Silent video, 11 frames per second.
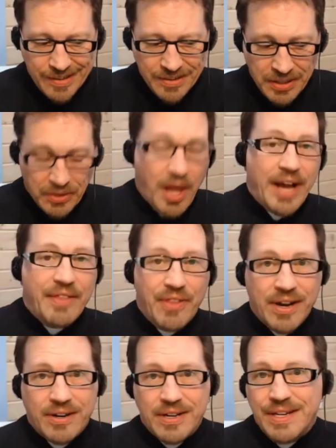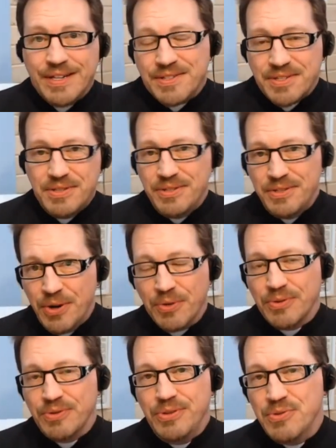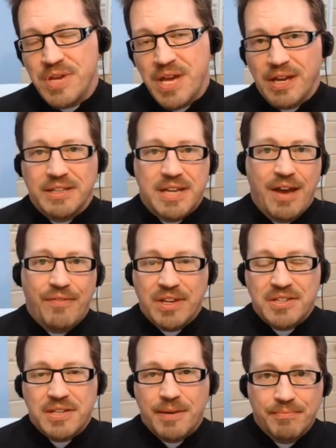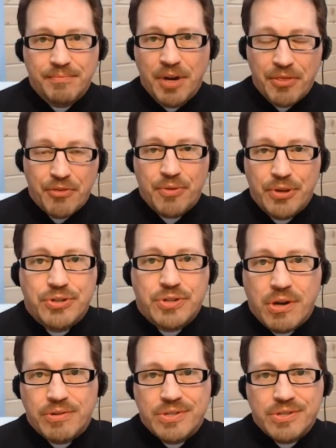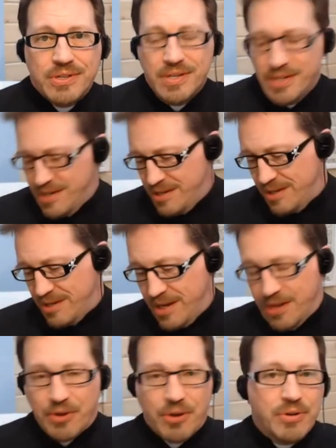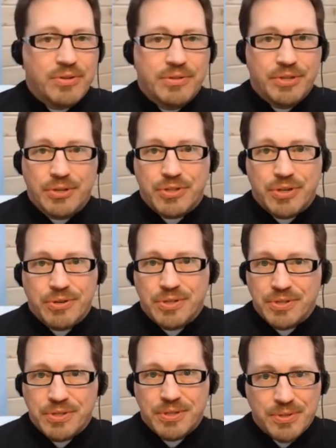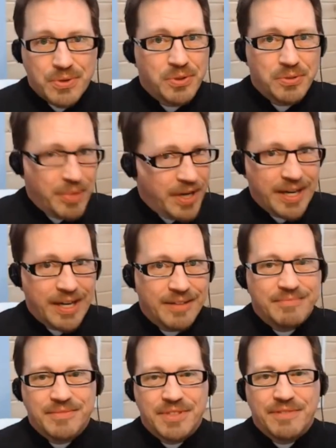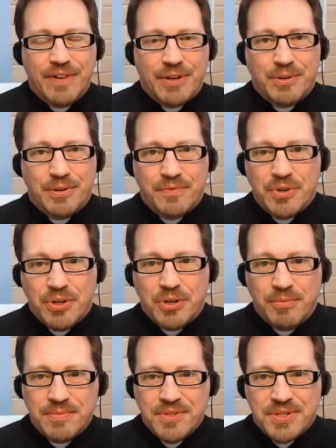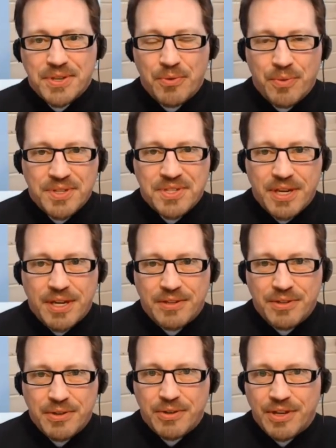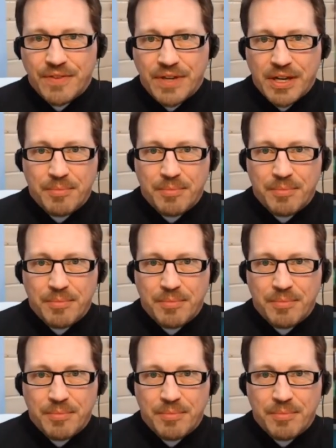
the line there is you can't get to heaven except but through the church, and the church is controlled by the Vicar of Rome. So once again, you're giving